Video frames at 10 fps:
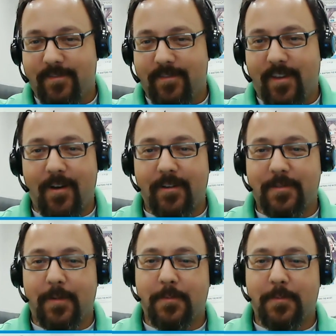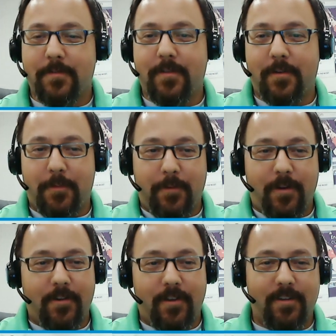Oh, it's much more fun when we
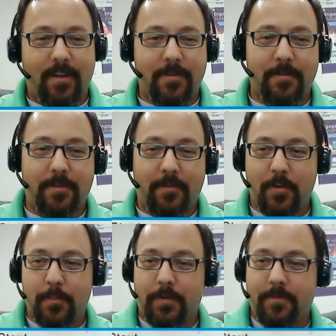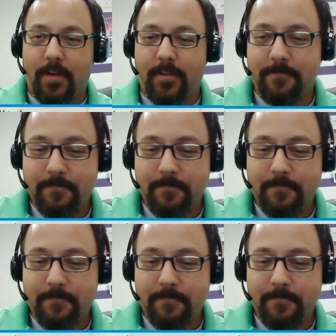all get together as a group and fight.